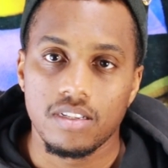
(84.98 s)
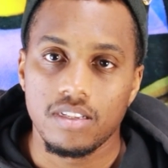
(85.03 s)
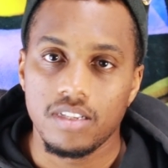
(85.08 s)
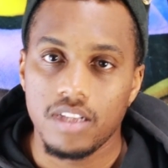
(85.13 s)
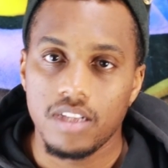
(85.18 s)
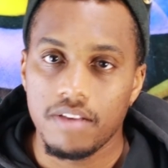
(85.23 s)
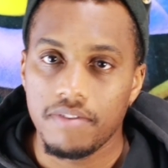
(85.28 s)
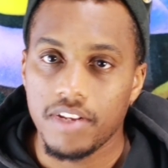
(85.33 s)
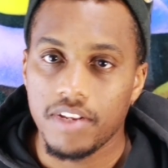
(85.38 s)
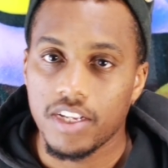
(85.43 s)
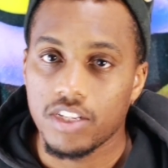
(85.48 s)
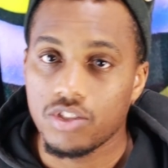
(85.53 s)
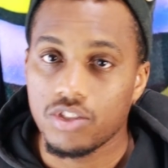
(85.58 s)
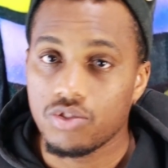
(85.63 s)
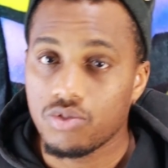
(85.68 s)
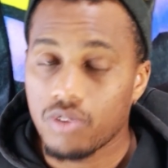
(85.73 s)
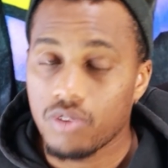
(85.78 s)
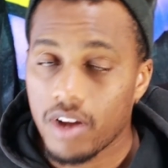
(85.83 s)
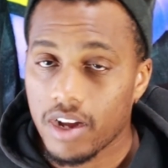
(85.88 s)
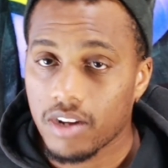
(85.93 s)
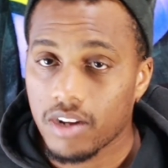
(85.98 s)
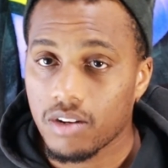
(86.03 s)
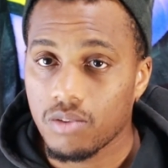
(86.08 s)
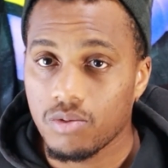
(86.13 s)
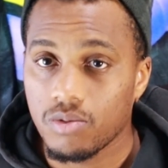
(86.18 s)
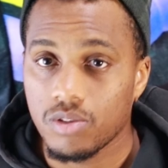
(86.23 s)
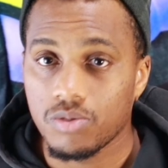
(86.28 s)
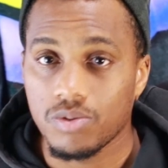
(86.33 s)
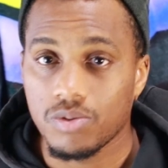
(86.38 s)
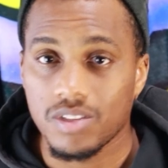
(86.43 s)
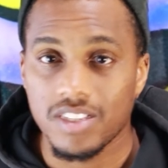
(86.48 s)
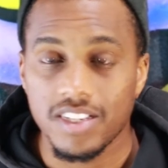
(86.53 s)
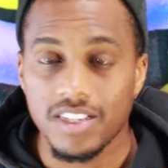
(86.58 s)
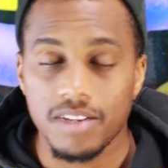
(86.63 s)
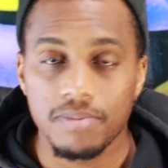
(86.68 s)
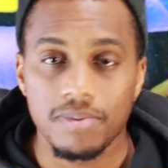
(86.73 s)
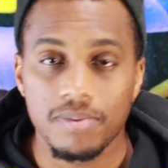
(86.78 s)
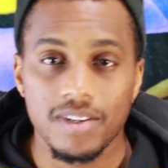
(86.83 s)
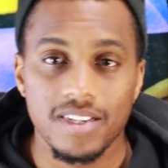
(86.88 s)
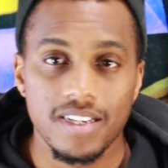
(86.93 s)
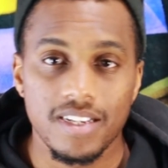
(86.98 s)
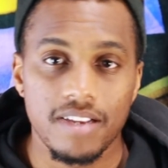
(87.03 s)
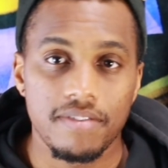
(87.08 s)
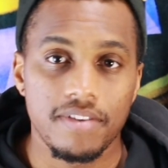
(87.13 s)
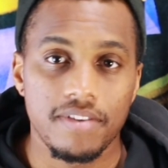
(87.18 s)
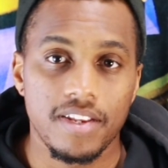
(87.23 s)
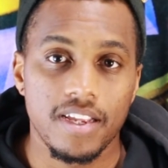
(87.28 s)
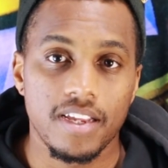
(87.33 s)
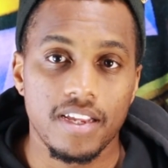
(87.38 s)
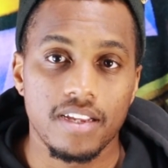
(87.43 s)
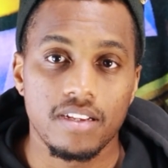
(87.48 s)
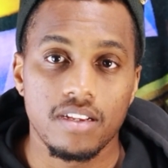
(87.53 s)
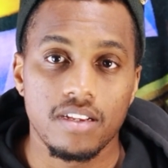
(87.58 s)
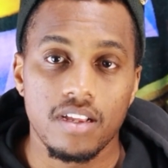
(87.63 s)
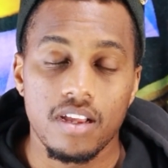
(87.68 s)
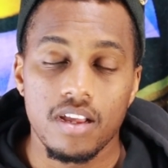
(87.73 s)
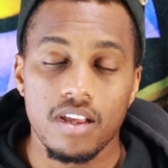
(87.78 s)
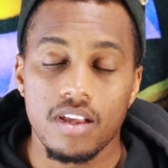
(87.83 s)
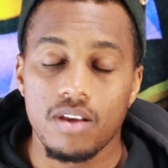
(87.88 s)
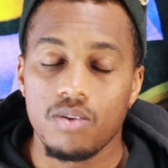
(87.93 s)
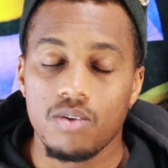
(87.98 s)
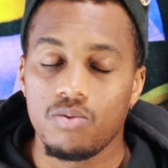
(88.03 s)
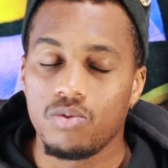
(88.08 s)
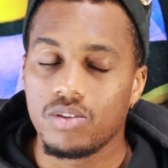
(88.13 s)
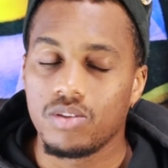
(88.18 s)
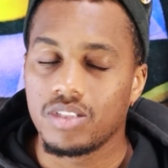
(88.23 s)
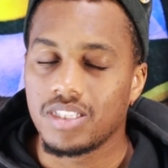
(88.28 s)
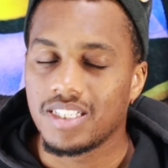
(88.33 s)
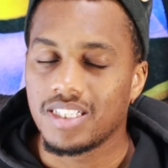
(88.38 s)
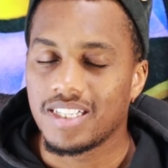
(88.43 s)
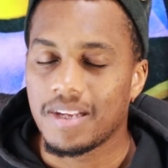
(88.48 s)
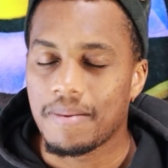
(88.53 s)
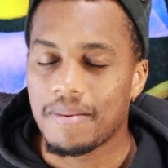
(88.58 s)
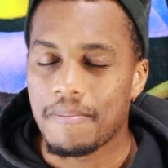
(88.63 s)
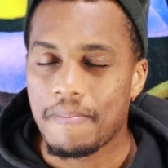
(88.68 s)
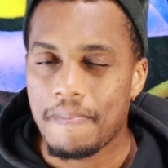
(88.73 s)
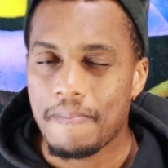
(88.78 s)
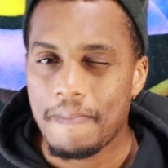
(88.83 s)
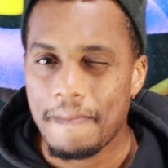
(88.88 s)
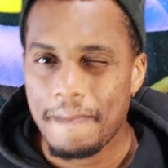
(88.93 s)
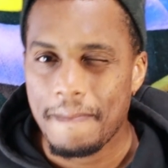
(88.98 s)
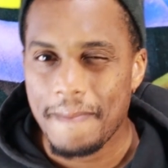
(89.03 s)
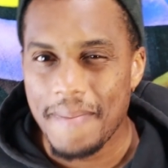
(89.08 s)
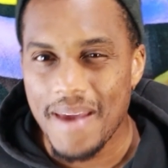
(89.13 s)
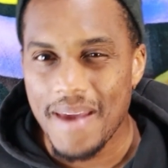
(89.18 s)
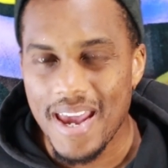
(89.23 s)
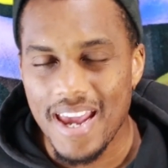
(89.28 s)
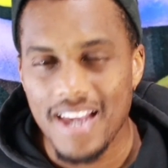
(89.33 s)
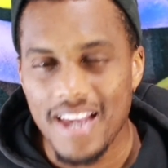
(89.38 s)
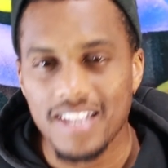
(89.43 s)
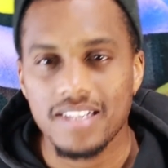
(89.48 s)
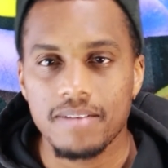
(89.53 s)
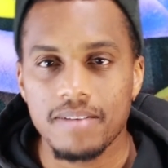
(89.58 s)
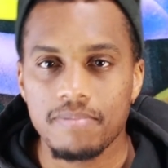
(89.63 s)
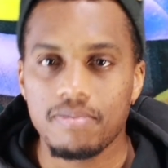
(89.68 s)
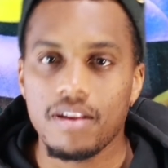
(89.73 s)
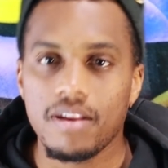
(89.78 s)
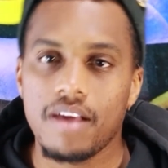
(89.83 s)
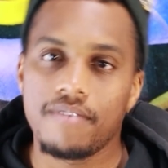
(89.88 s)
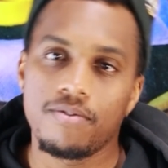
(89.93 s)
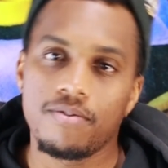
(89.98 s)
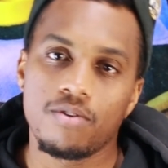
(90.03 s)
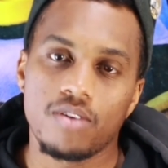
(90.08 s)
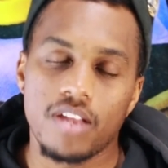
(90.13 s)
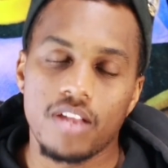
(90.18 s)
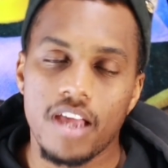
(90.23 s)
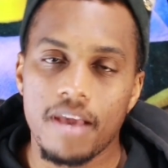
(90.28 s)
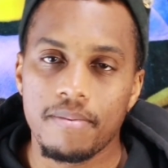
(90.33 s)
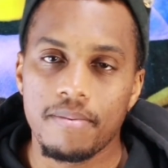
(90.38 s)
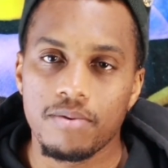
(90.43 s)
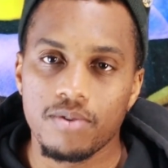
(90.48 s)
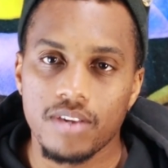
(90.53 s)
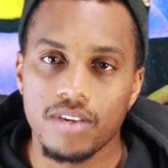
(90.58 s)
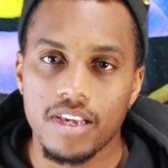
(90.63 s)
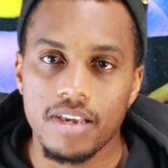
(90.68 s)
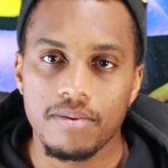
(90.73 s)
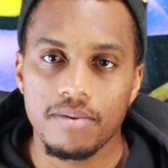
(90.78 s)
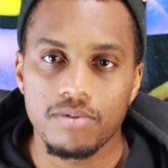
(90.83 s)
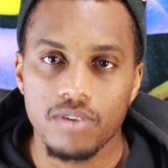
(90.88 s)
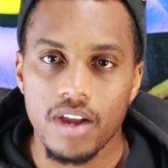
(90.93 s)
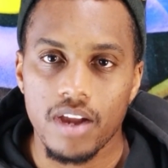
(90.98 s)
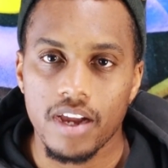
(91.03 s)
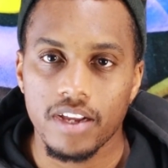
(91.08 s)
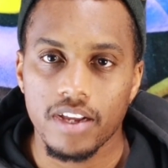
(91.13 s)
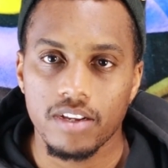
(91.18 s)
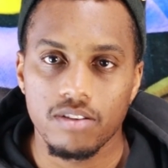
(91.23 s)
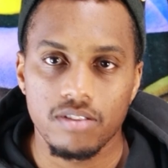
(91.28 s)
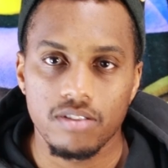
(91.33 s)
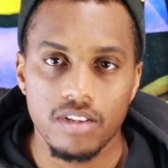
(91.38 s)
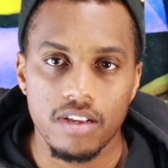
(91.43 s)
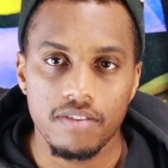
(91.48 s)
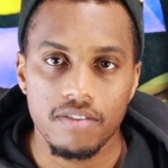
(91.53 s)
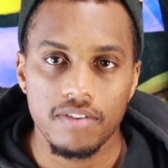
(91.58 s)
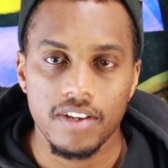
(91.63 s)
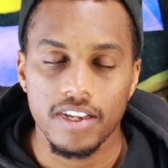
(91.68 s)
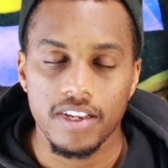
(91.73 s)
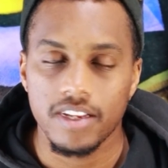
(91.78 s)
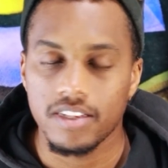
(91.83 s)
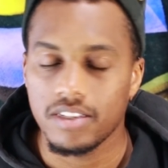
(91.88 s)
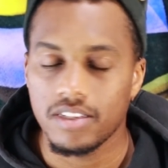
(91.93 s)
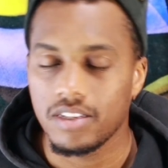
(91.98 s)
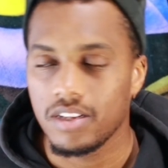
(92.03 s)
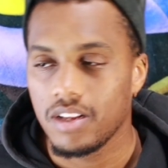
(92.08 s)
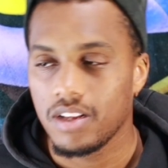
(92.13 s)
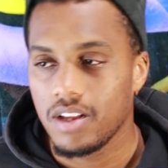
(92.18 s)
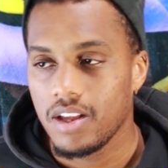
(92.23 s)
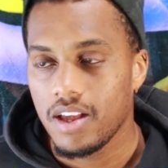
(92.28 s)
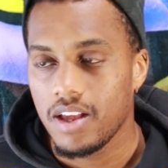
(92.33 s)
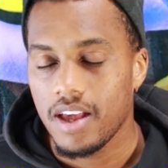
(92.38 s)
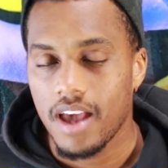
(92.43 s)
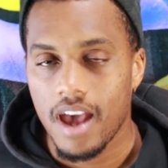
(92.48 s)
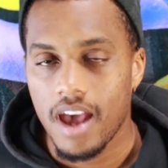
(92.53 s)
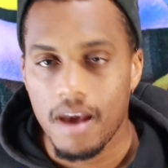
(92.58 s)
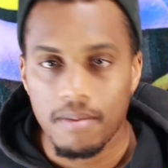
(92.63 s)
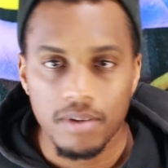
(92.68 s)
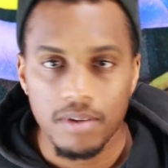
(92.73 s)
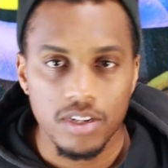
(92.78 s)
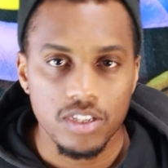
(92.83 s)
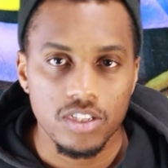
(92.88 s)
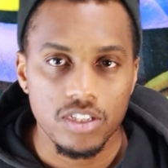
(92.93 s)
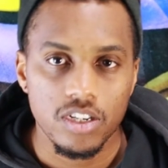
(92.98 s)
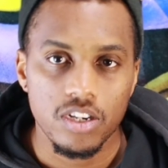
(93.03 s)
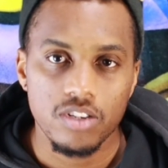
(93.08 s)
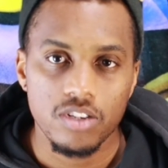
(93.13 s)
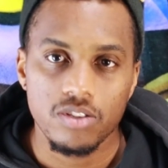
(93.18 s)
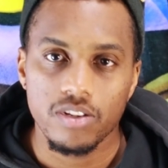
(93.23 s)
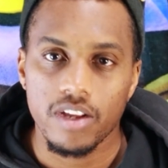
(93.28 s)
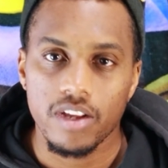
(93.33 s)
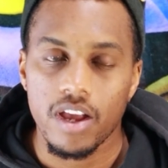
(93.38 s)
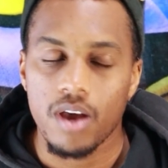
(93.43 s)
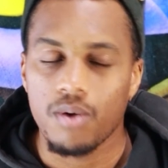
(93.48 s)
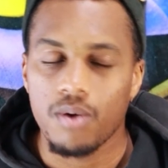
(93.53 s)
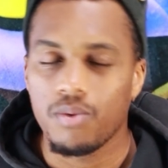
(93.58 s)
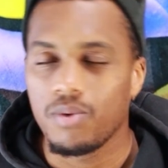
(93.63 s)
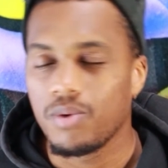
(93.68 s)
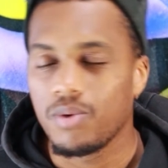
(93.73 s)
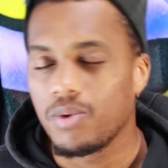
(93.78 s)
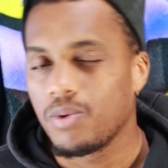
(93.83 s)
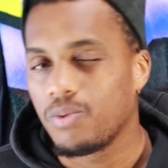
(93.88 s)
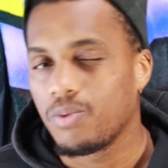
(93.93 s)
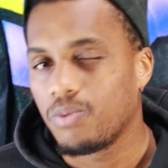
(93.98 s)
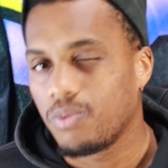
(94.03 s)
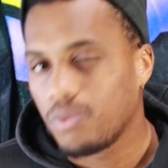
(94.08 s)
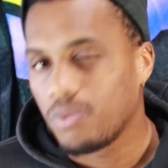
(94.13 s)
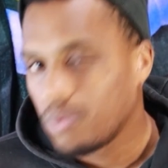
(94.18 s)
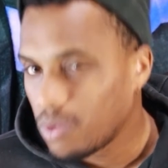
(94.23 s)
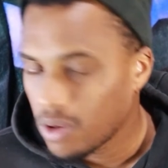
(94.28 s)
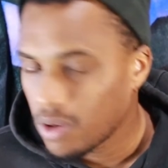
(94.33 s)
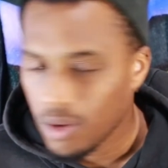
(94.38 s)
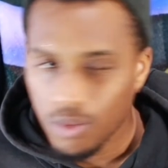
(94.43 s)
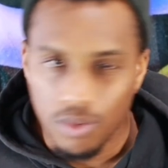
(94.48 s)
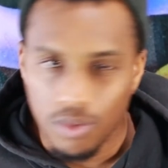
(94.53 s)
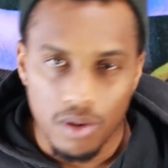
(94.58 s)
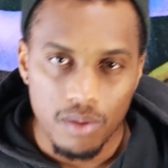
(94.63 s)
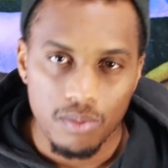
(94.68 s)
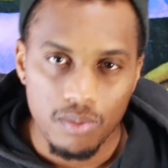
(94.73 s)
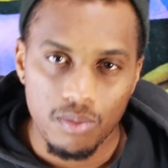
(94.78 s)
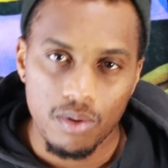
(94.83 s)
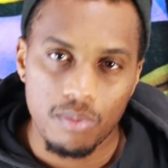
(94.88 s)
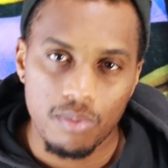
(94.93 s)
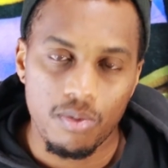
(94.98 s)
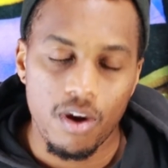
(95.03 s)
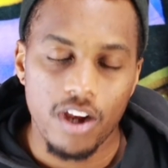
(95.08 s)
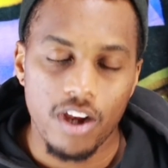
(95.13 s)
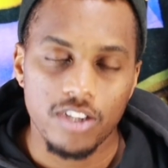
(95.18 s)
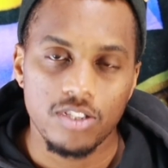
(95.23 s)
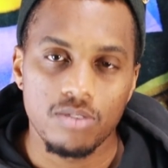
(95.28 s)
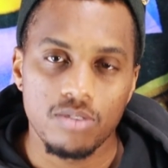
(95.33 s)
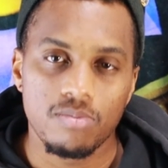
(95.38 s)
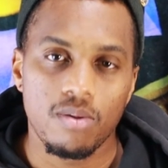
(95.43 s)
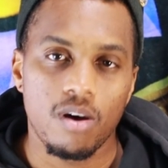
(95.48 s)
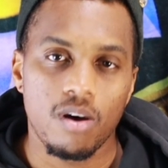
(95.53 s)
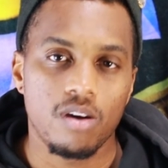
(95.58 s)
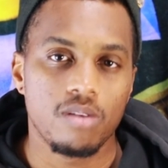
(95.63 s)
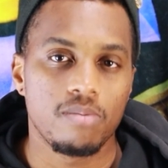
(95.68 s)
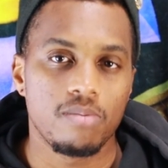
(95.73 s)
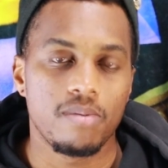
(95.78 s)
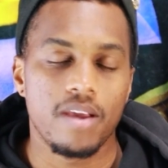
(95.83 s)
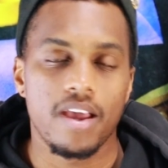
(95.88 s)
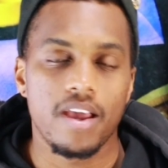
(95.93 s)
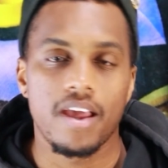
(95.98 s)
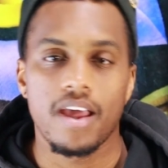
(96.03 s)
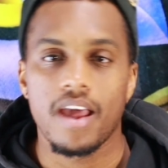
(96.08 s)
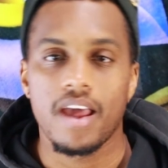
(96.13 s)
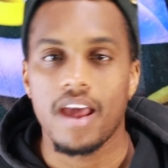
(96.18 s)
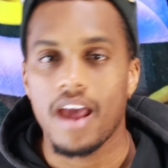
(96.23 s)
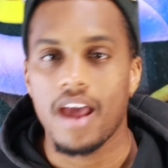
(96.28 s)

dividend tracker, which was simply Dividend, which is an amazing platform to help you keep track of your dividends, how many shares you got, what price you bought them at,